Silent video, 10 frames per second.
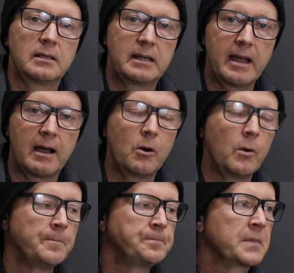
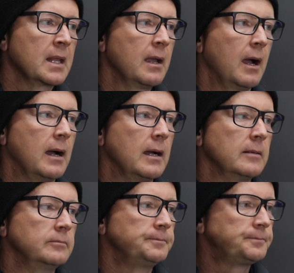now,
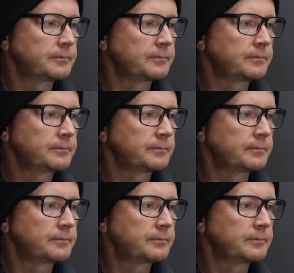um,